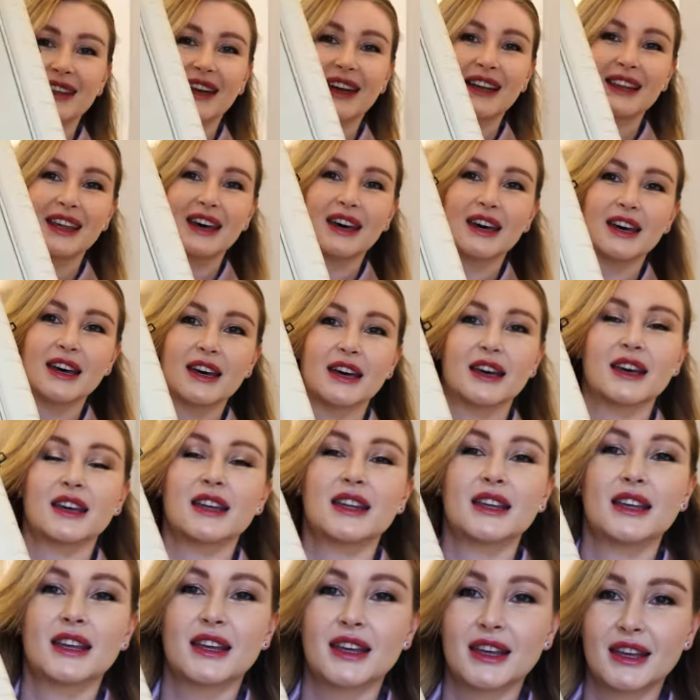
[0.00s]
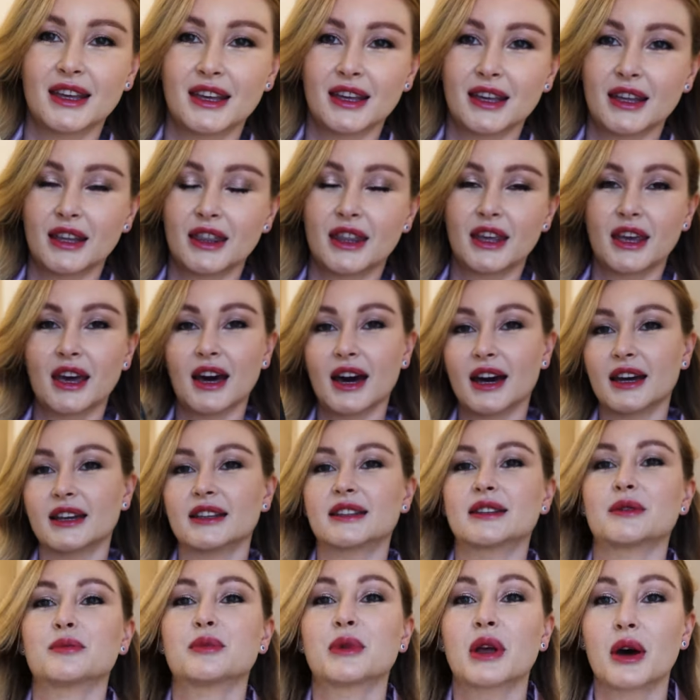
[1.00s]
Ta-da! The
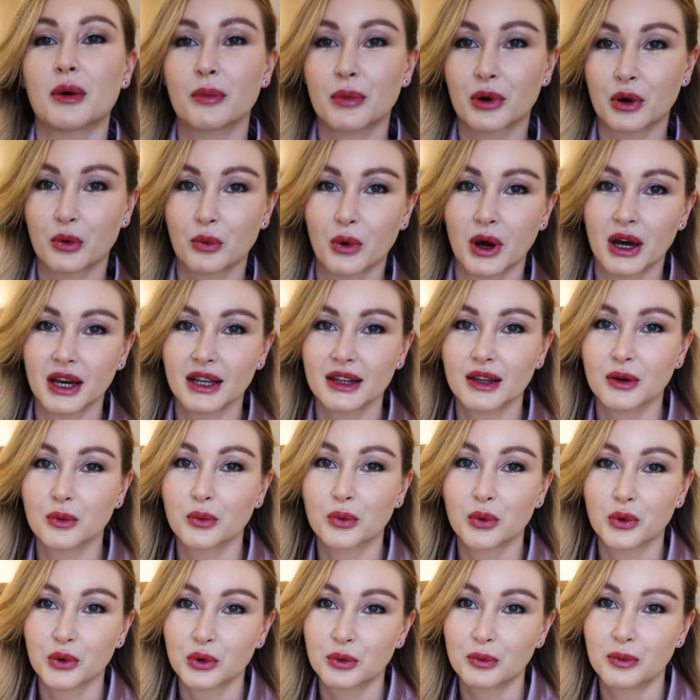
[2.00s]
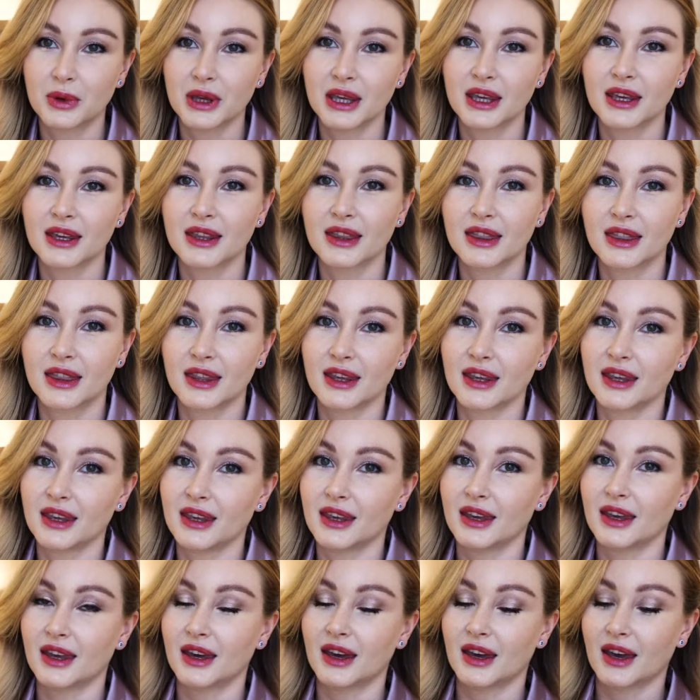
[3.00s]
item number one would be
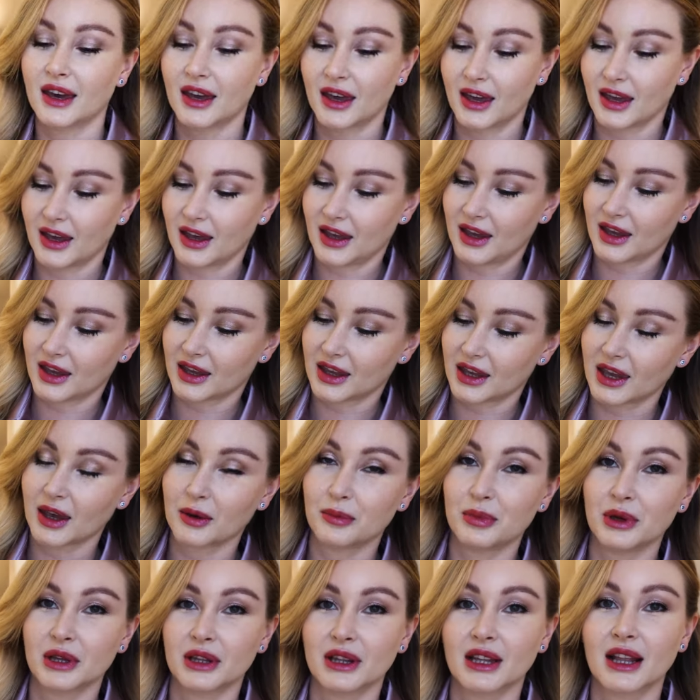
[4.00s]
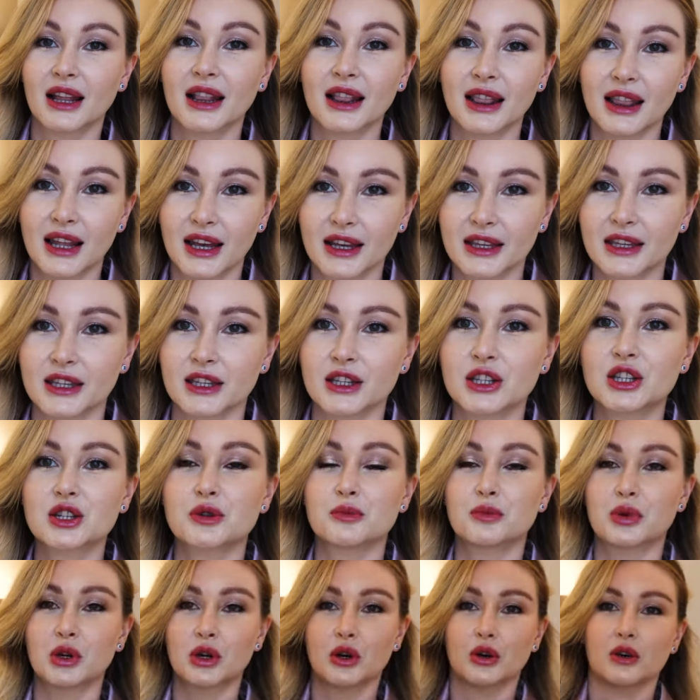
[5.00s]
the cabin
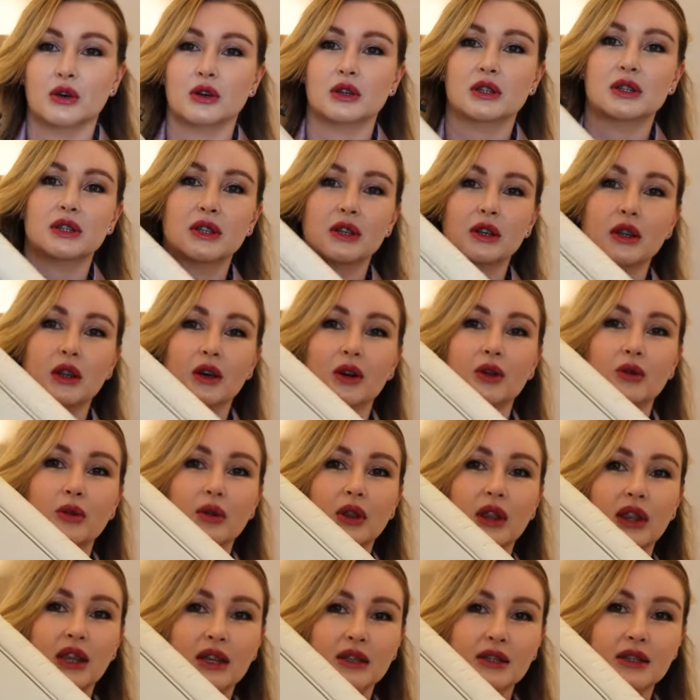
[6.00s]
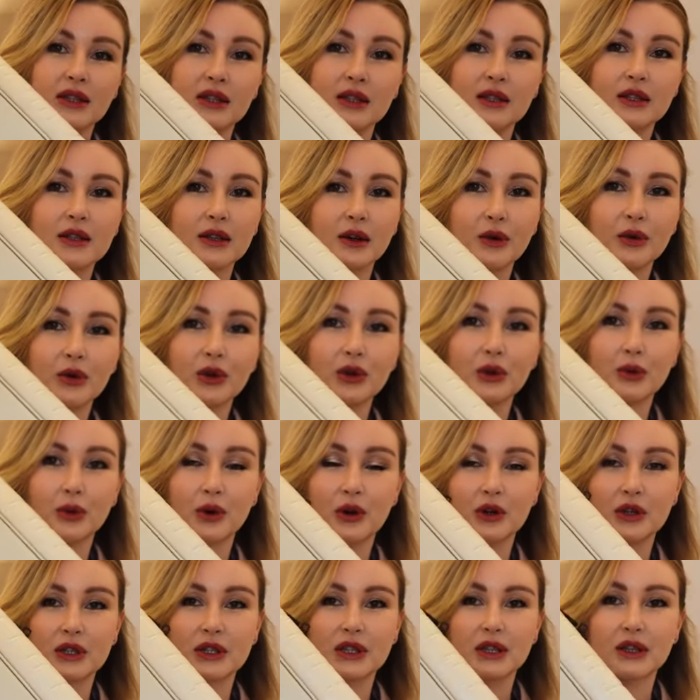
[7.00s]
luggage, because you know, this is so
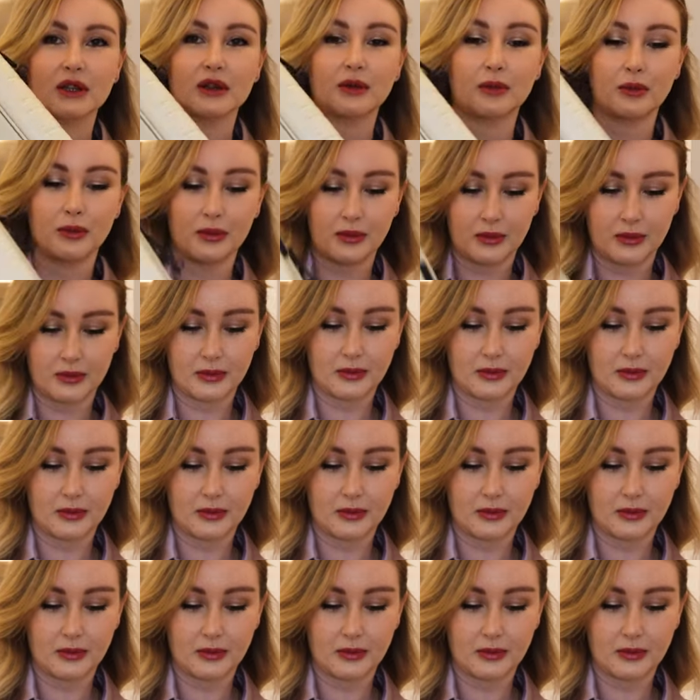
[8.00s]
universal.